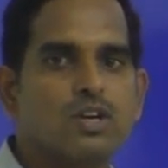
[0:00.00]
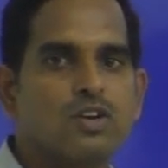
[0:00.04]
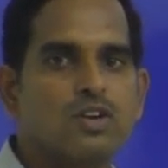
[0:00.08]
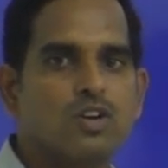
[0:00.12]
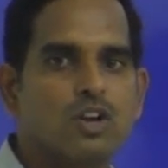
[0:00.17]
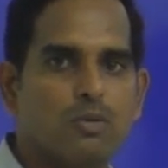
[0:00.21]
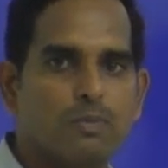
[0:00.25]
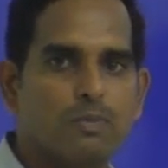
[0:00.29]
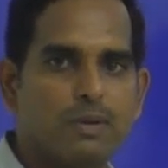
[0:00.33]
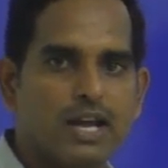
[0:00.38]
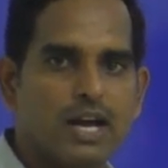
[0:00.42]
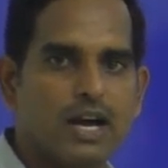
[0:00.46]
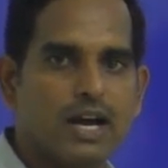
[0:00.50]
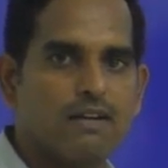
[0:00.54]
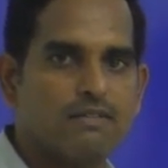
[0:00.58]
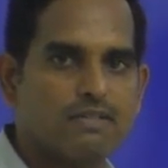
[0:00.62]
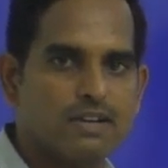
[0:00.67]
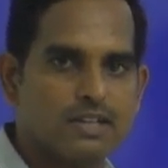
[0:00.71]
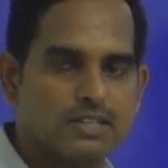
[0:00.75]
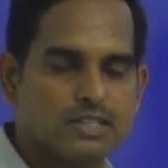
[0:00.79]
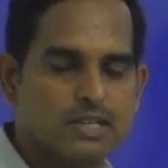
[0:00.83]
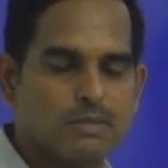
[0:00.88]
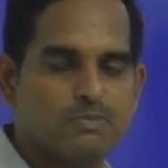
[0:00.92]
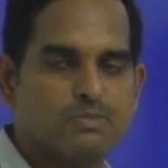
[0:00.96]
You will be
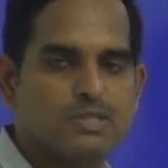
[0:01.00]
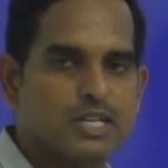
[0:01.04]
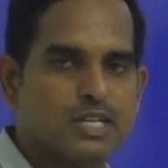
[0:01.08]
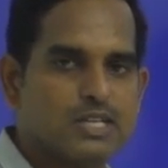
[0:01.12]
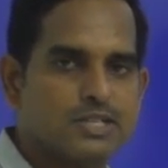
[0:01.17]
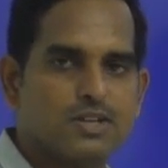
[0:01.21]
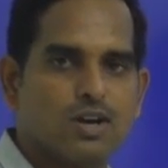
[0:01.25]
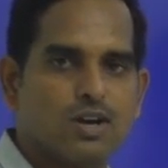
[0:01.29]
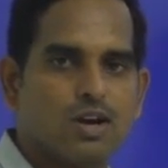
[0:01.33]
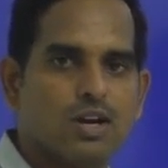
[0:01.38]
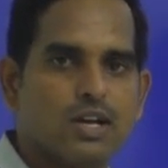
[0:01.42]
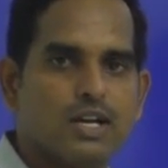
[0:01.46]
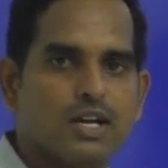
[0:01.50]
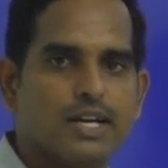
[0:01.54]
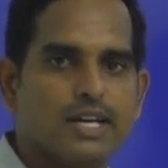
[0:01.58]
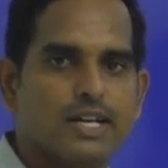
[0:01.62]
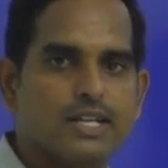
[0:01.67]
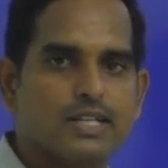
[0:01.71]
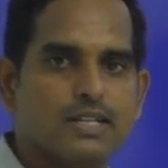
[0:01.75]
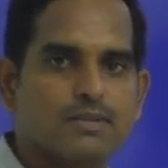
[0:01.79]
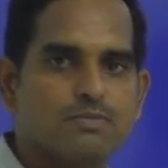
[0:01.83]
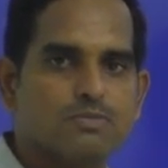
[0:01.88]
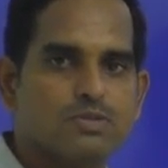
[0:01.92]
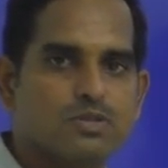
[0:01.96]
having some search
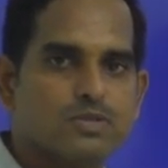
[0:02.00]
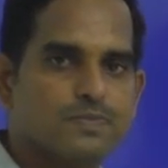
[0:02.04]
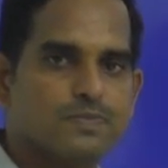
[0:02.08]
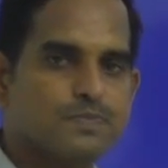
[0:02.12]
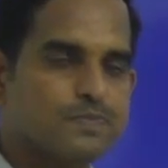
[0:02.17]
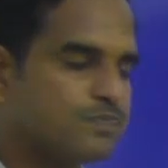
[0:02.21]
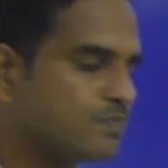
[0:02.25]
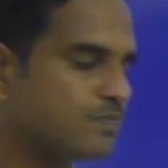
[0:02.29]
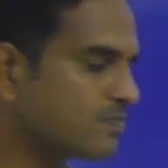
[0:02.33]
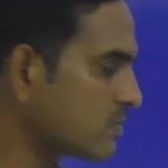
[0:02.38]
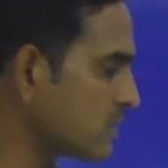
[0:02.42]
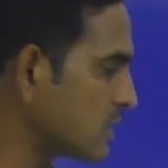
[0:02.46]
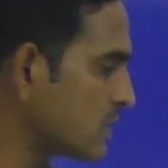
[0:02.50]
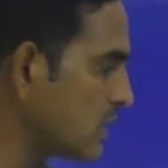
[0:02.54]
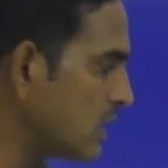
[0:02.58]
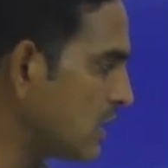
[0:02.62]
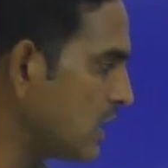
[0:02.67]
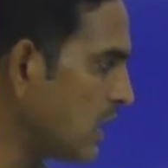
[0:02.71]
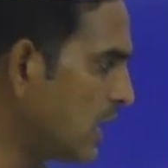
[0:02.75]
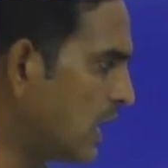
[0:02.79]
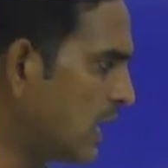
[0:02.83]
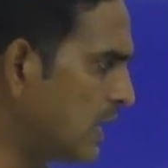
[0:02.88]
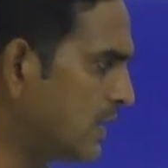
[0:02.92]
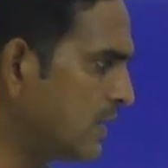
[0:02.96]
algorithms
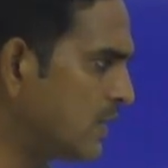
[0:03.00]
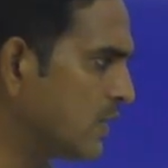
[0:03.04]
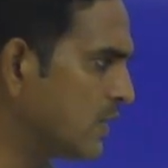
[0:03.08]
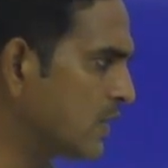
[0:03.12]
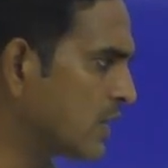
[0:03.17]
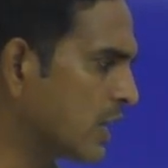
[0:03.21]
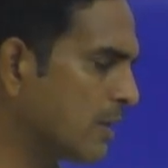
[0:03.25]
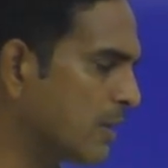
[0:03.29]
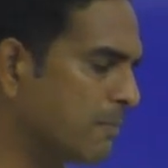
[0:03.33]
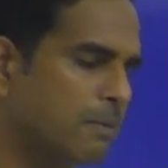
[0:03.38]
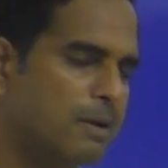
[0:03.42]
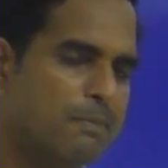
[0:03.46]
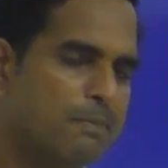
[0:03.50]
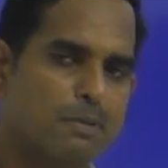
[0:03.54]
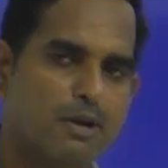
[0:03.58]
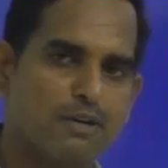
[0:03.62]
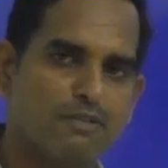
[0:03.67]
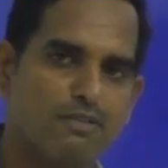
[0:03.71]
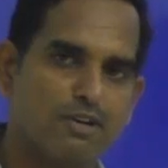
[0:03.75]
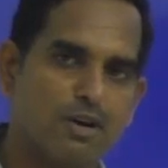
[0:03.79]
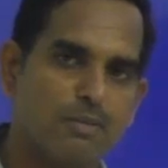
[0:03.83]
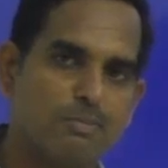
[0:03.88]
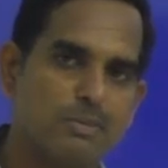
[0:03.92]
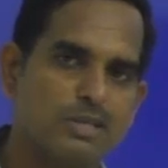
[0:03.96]
and you can be
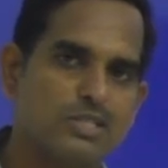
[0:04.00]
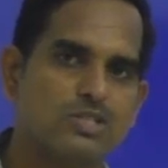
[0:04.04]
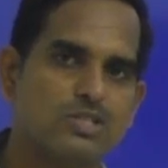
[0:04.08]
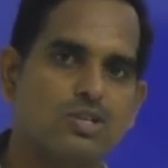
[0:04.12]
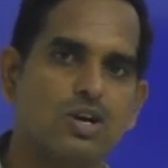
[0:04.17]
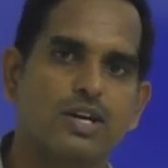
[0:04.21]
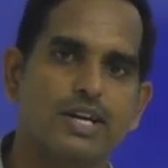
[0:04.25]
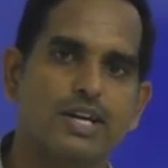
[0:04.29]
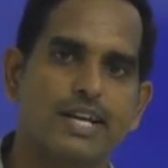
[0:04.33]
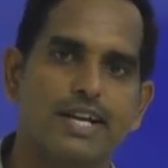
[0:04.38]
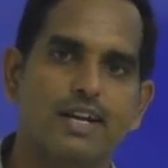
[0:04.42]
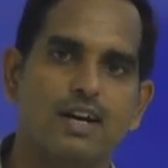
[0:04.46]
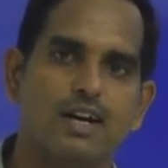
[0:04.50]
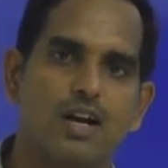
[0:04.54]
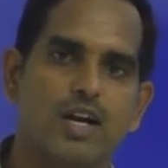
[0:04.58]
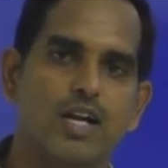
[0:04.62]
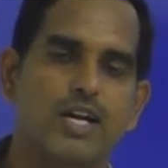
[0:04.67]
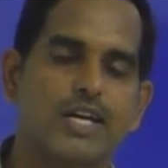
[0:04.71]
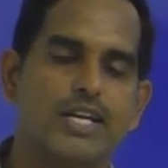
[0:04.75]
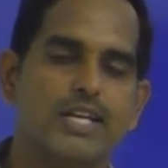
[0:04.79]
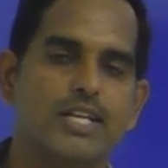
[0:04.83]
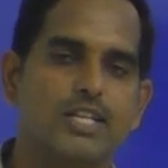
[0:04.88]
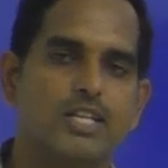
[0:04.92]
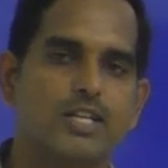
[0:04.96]
performing sorting
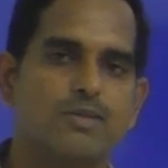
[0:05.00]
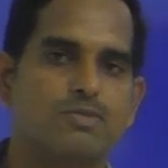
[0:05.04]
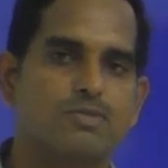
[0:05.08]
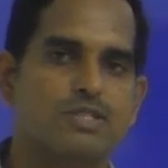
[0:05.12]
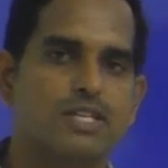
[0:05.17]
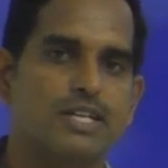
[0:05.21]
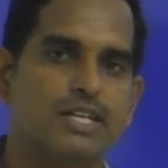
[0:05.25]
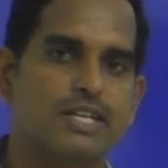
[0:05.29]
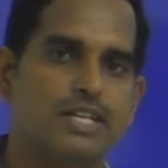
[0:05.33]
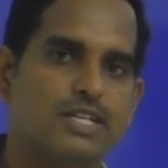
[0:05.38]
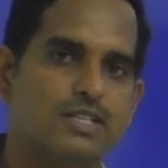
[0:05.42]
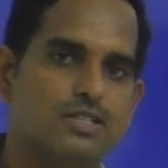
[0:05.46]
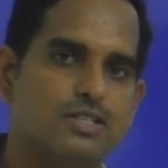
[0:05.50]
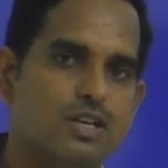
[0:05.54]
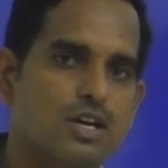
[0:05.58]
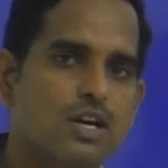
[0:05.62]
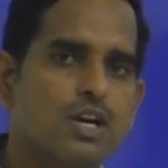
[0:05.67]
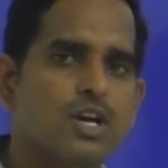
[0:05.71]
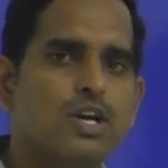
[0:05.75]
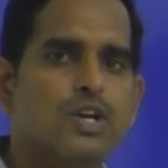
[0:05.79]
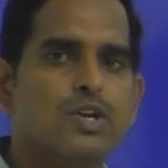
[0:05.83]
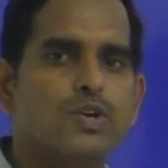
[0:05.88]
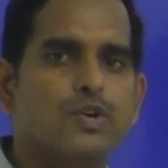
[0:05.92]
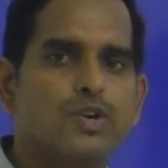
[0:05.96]
algorithms, that is
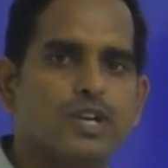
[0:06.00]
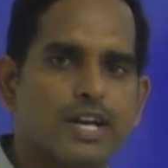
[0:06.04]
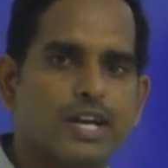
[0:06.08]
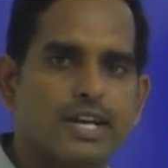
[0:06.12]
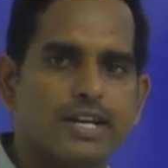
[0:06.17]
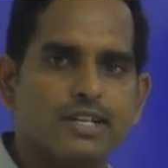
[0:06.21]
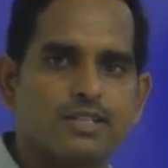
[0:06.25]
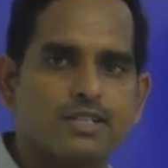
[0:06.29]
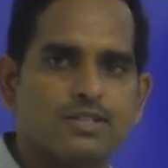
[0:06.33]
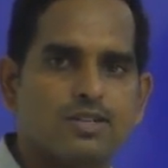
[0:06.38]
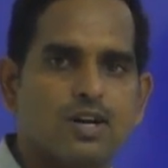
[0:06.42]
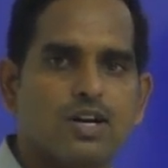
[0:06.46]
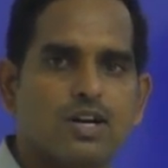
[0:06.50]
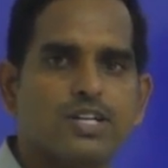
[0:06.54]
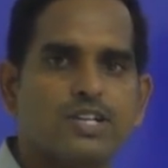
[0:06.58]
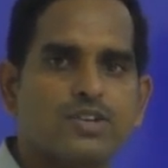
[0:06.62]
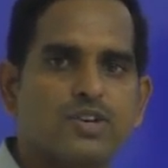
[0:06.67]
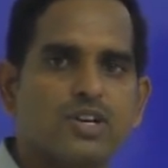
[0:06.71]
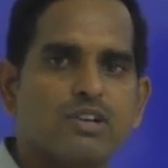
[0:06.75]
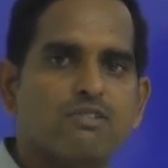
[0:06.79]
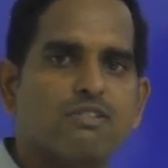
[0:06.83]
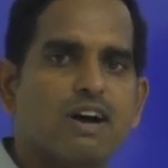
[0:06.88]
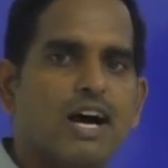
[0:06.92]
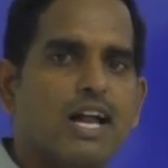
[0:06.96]
you can sort
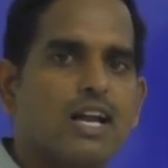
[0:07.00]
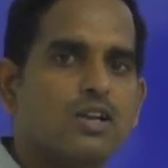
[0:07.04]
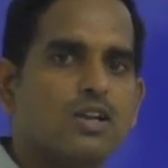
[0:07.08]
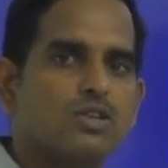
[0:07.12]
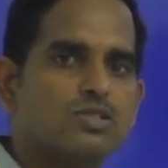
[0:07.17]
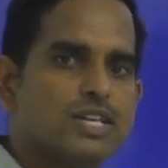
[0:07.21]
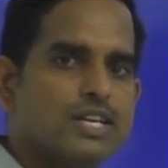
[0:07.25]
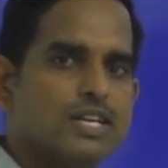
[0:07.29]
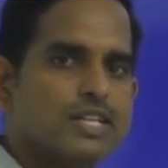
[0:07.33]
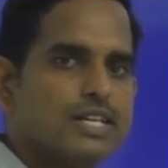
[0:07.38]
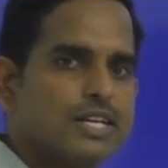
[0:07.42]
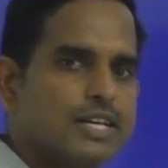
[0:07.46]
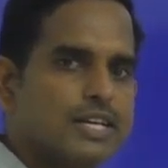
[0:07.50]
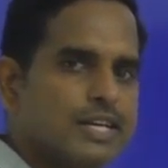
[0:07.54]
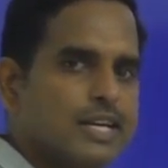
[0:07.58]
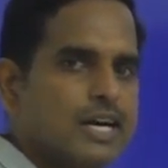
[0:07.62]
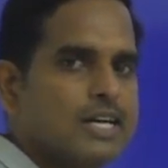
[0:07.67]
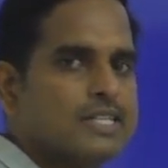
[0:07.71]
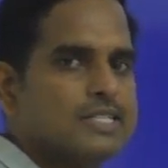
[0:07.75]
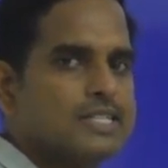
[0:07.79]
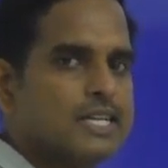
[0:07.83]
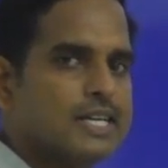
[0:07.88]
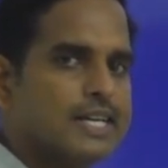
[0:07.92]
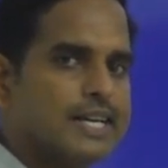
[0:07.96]
your values either in
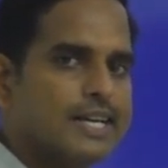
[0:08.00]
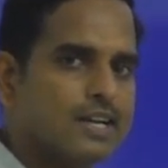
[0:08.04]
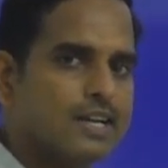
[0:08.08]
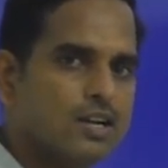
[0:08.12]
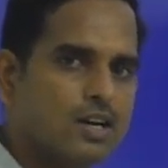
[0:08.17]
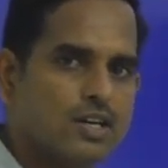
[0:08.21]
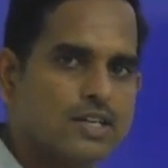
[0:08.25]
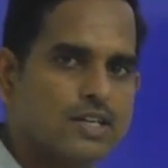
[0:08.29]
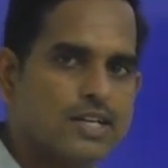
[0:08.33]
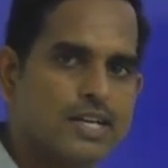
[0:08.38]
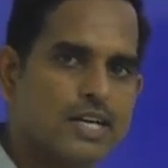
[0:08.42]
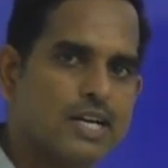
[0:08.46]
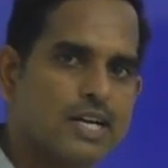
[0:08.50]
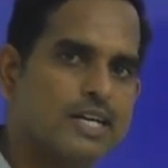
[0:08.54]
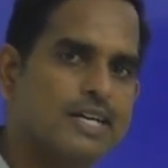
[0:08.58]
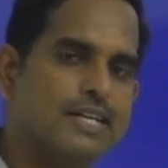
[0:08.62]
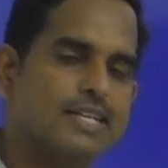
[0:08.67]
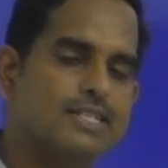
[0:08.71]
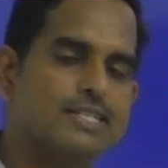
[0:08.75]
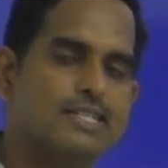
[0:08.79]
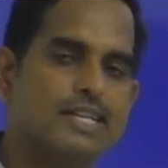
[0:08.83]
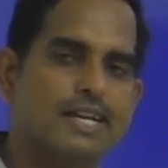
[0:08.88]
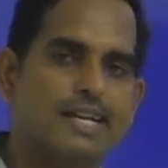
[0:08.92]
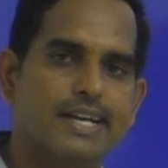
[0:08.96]
ascending order and
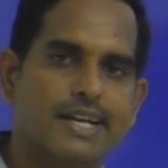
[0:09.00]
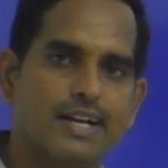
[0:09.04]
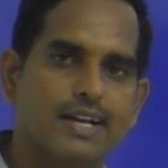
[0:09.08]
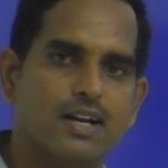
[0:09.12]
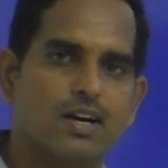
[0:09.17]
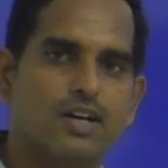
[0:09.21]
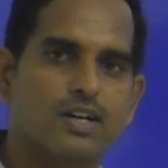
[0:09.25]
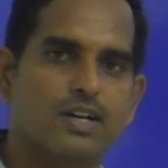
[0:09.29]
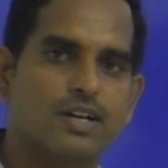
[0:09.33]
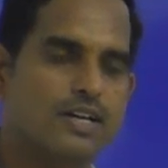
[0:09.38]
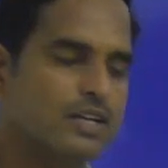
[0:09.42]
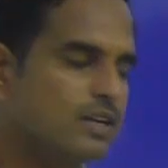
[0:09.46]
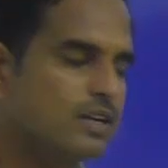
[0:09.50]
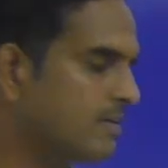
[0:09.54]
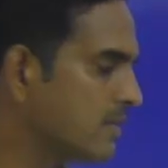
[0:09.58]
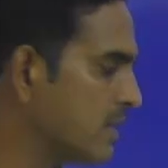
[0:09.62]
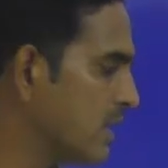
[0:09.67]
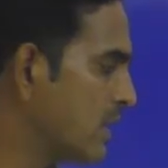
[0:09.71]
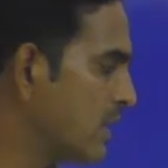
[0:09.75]
descending order.